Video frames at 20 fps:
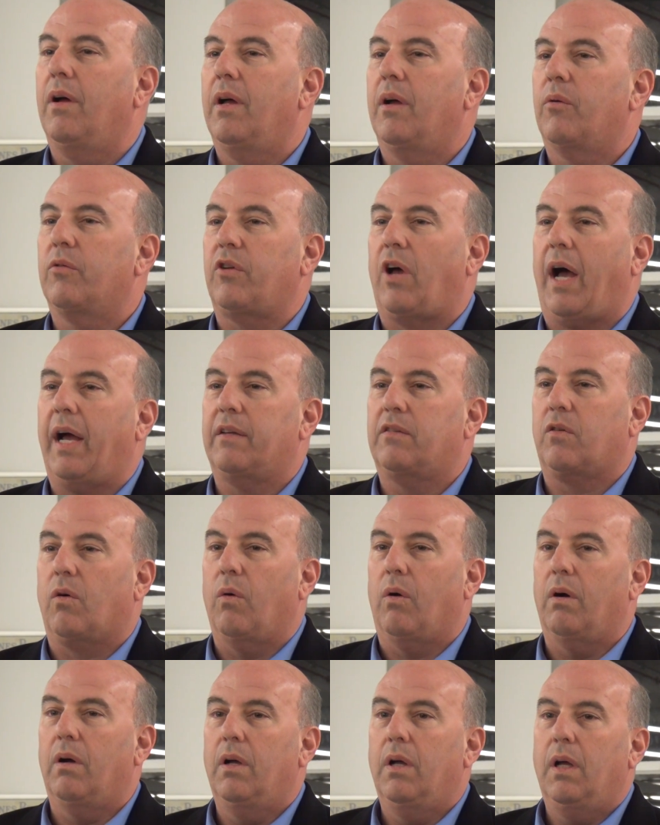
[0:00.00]
It was a high
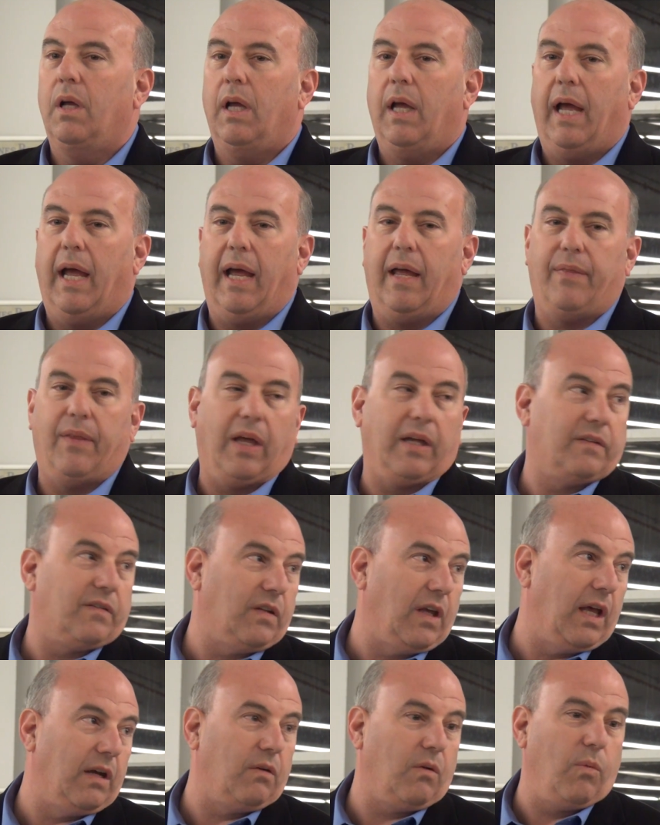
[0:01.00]
school. And they
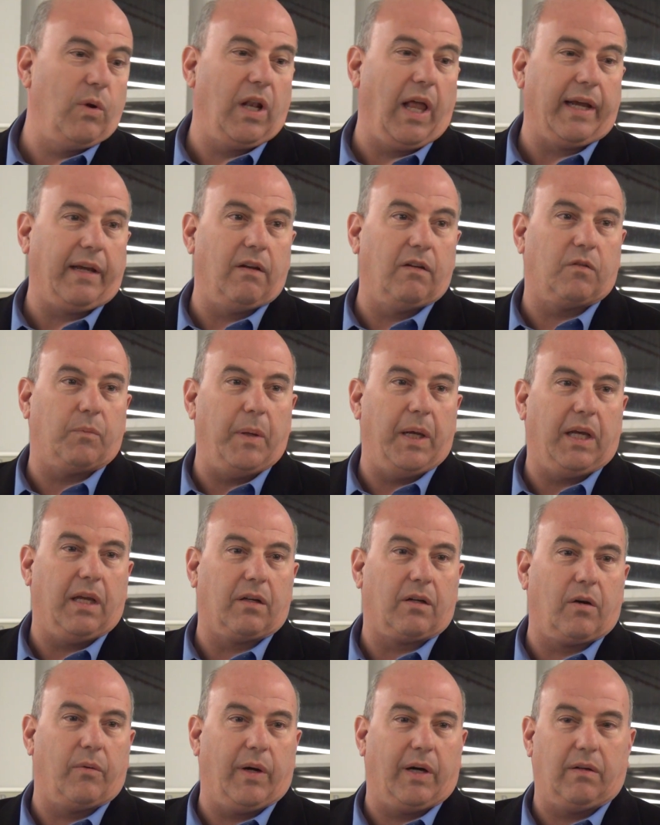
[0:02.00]
said, we'd like you to speak
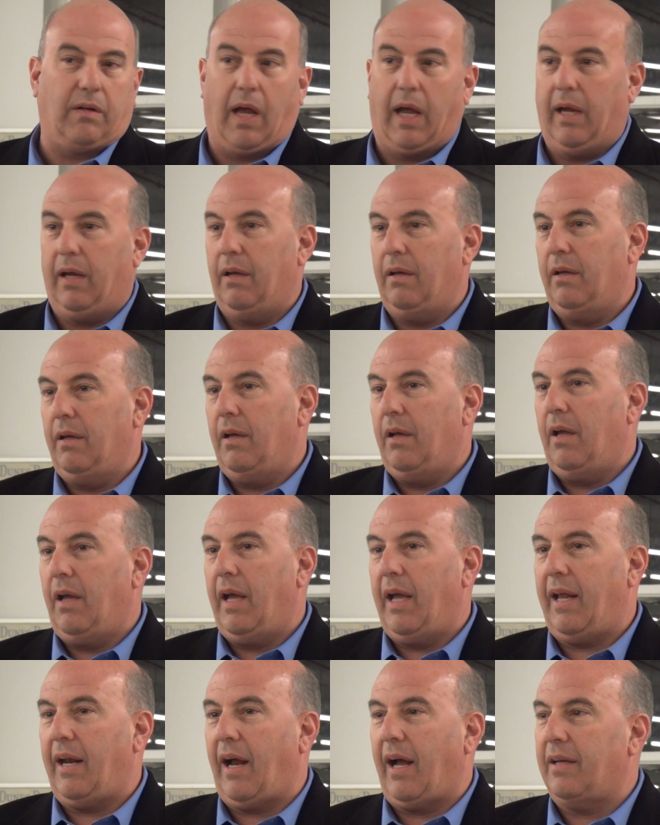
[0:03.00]
at Career Day.
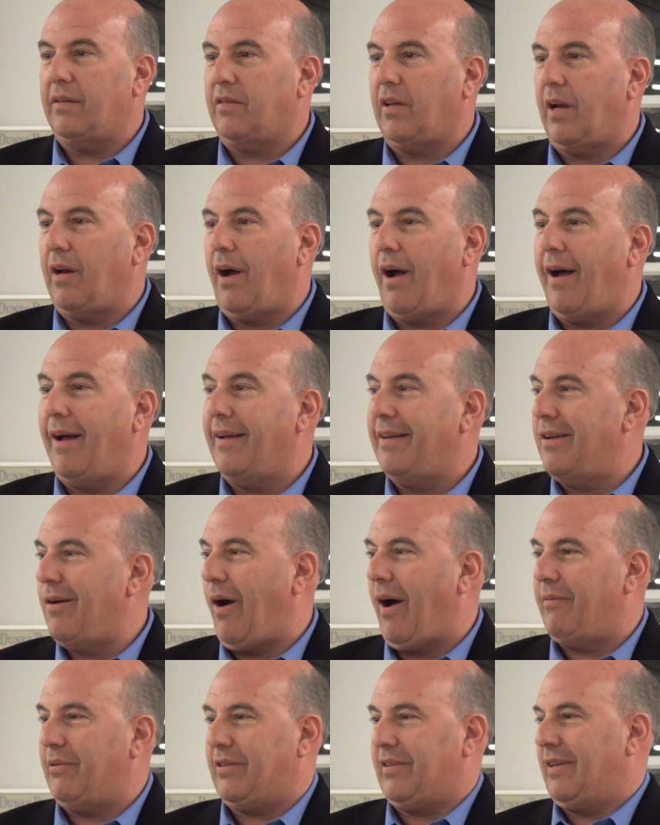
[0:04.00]
And I said,
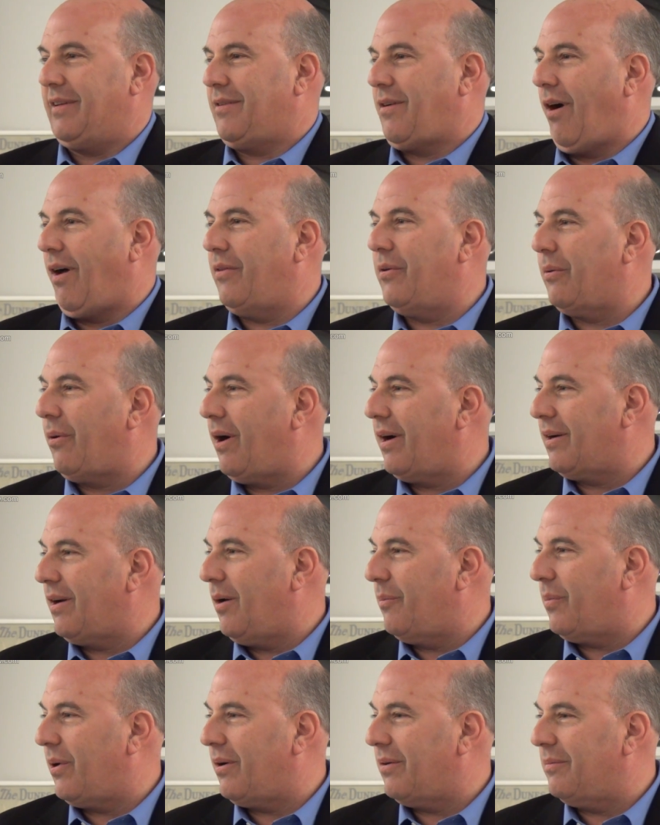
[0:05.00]
you obviously called the wrong
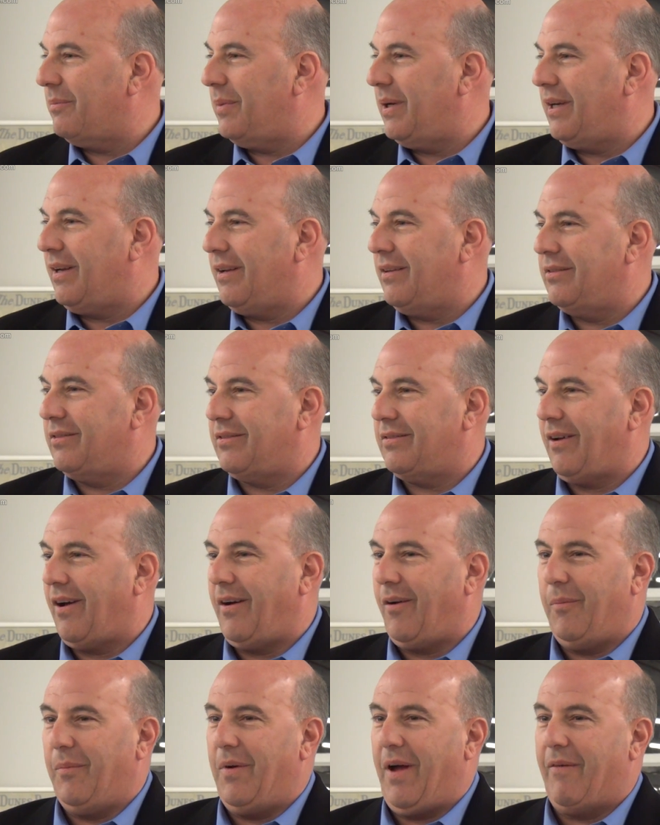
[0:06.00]
number, because
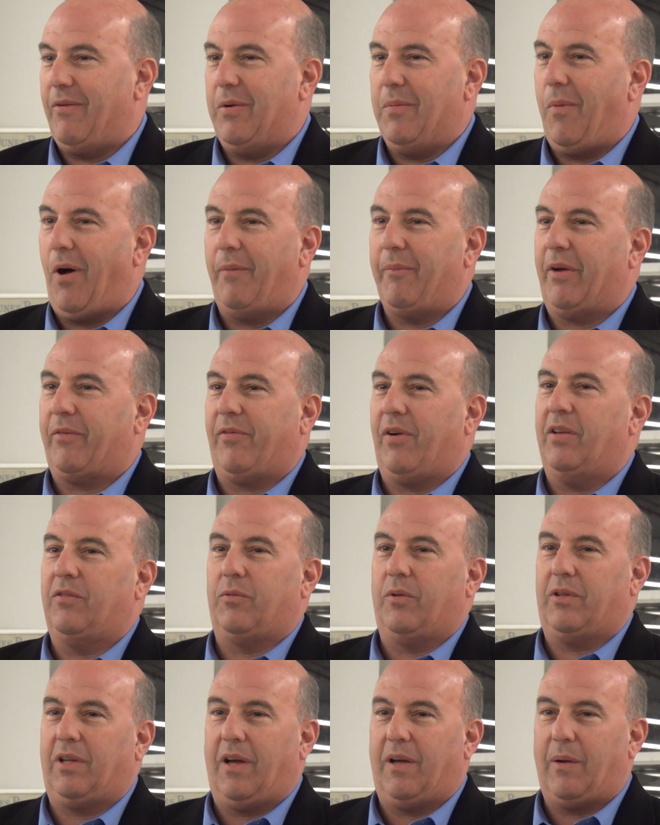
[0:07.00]
all my
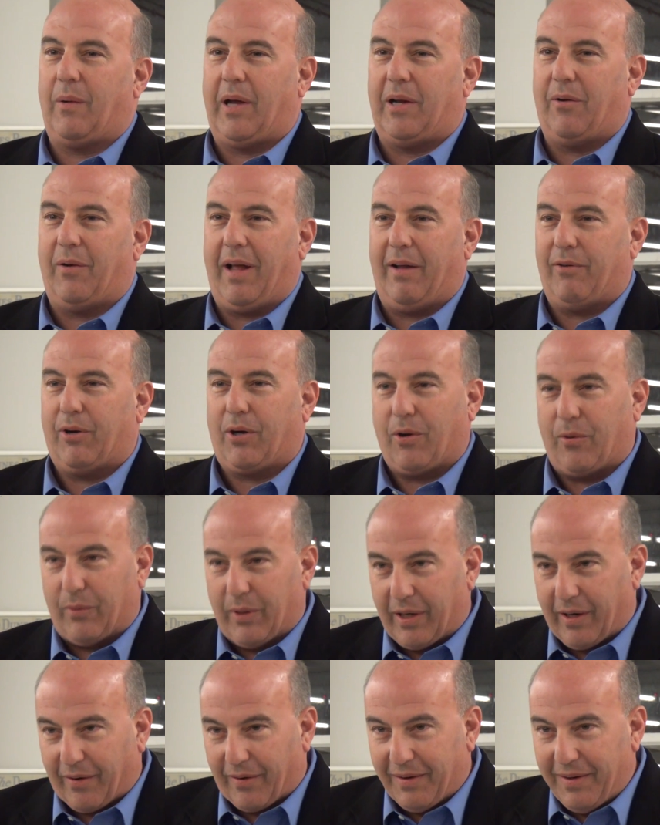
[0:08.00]
friends will tell you I don't have a
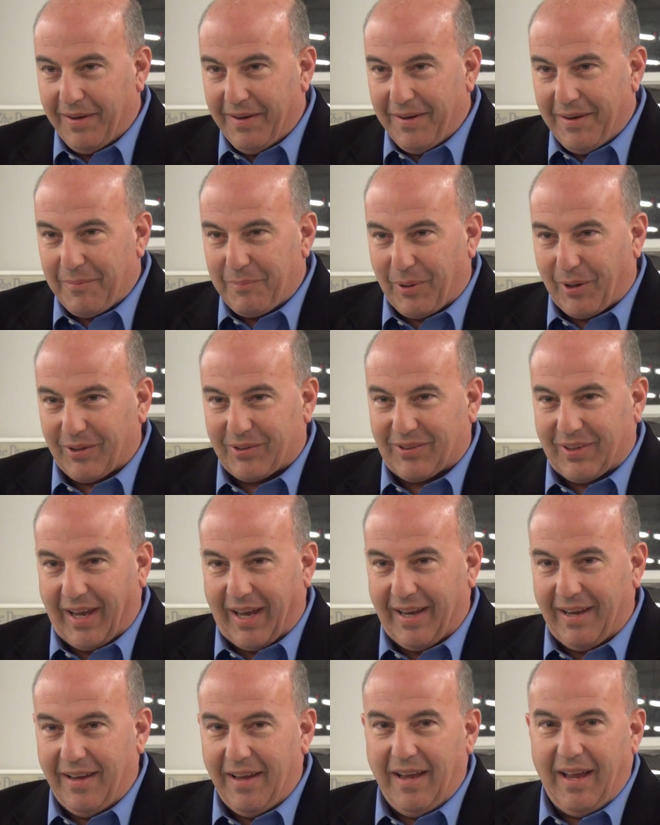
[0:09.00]
career, per
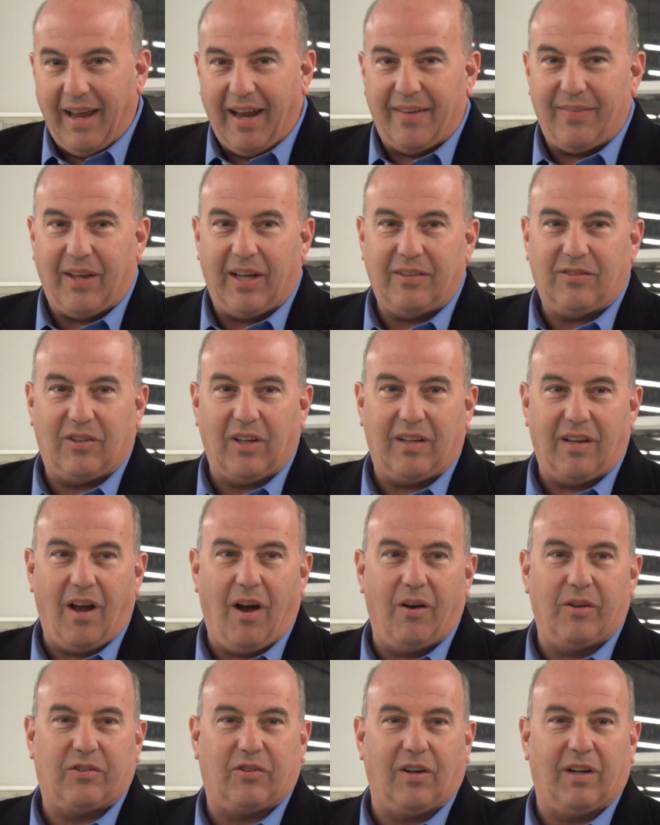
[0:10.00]
se. And they said,
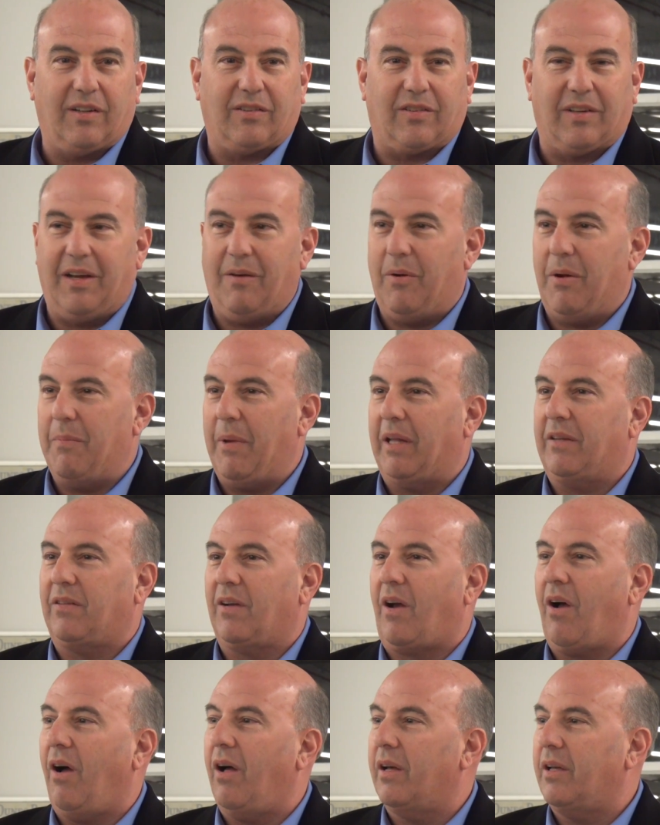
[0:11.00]
no, seriously, we meant
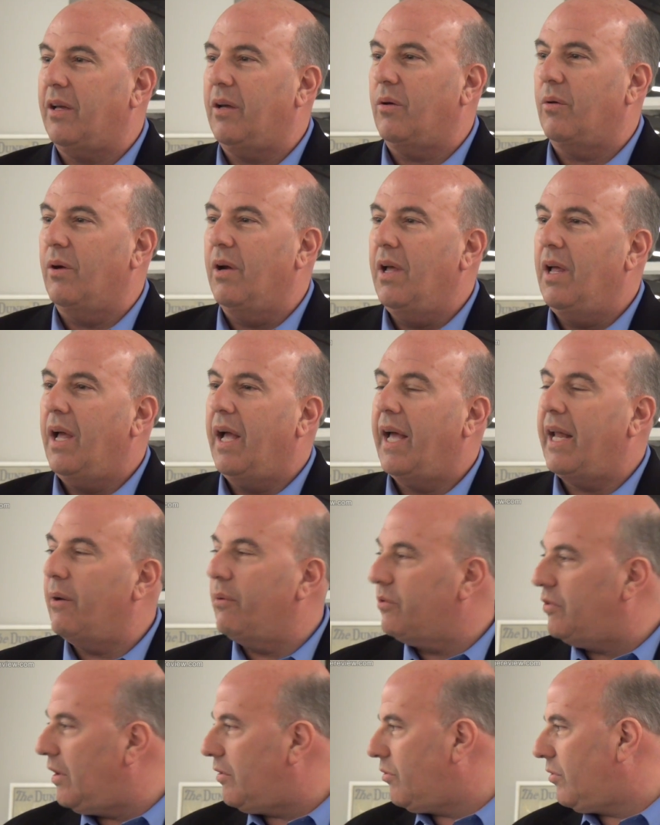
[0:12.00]
to call you. And it
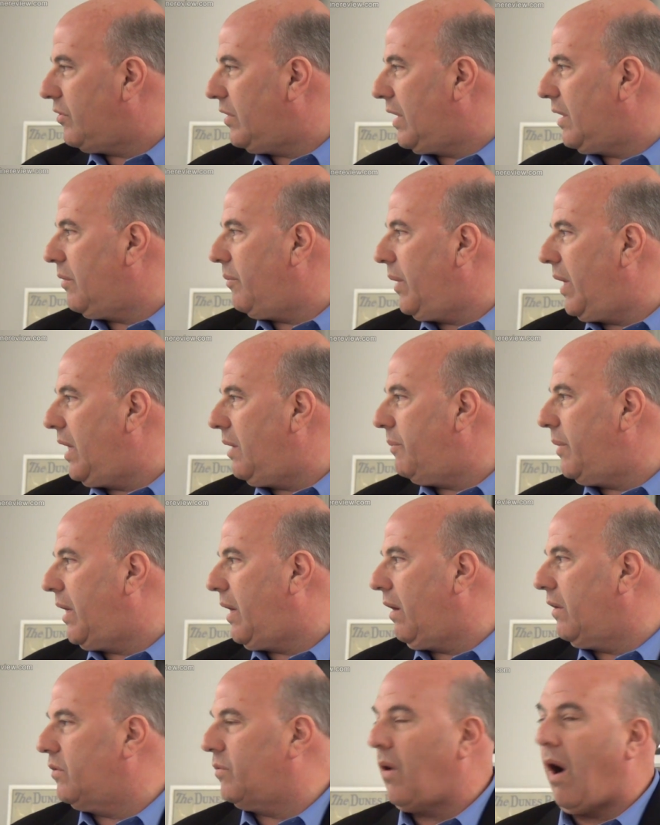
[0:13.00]
was interesting to me,
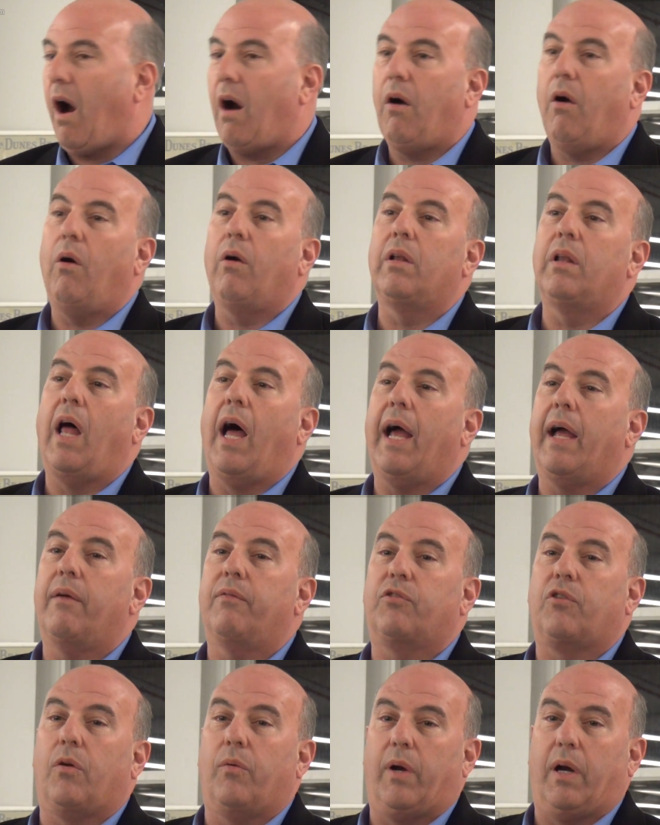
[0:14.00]
because our whole
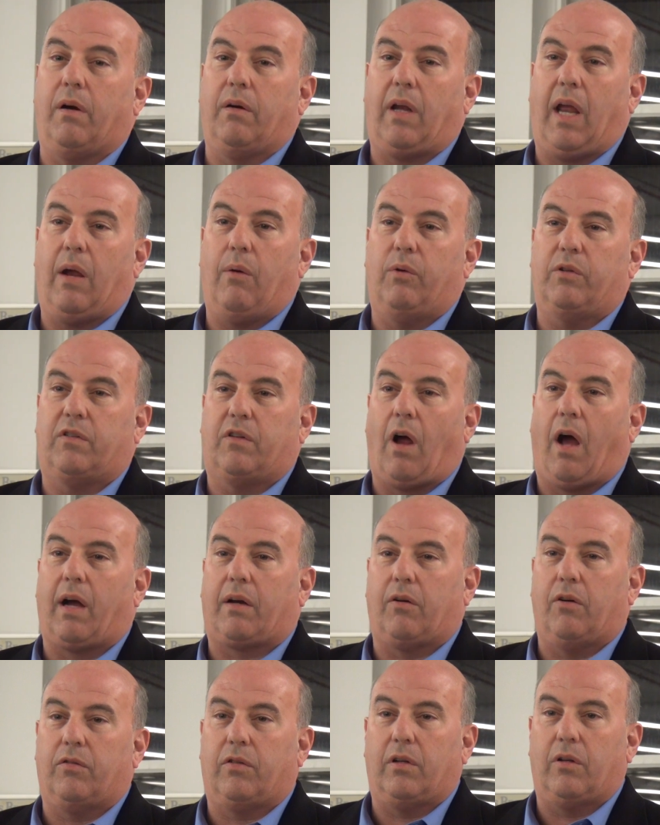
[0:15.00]
lives, Career Day was
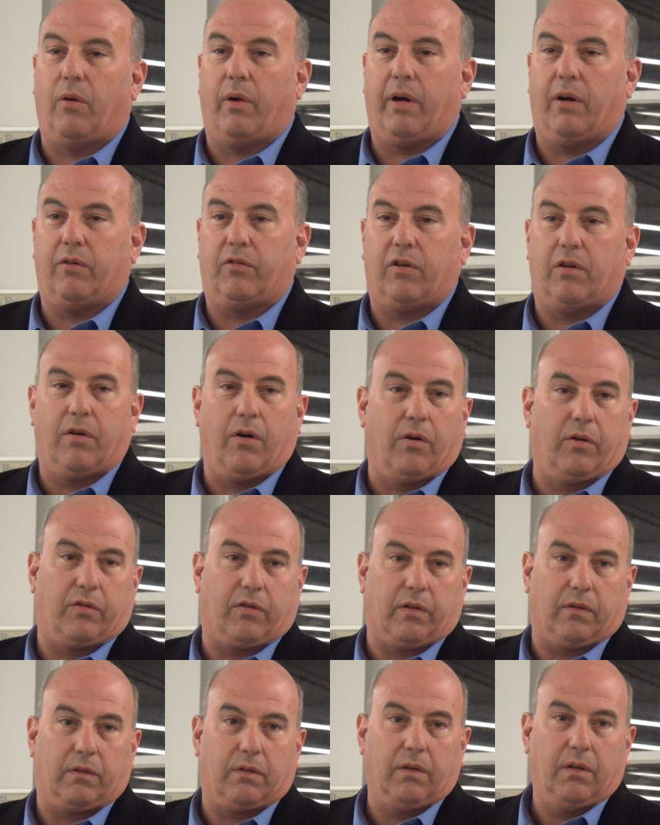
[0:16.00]
doctors and lawyers and
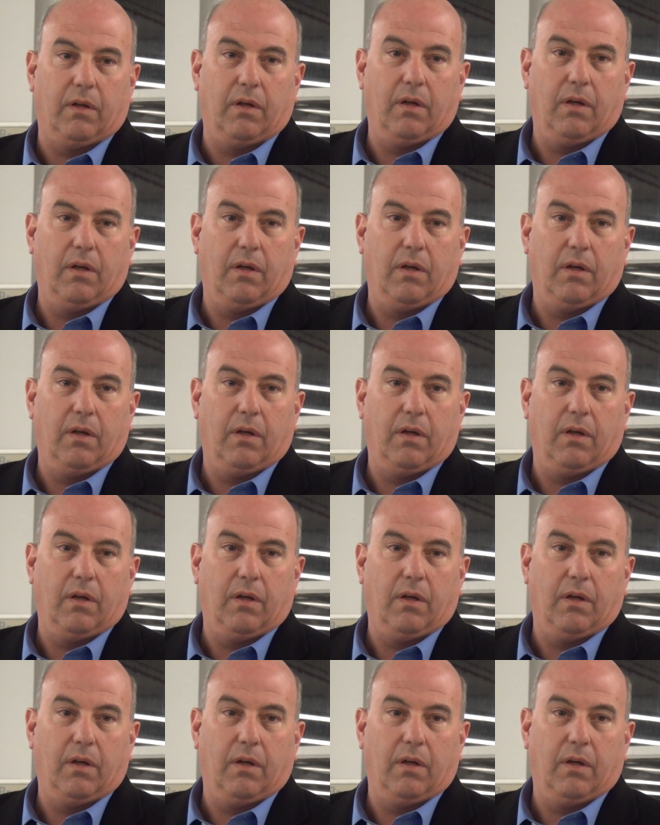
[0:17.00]
nurses.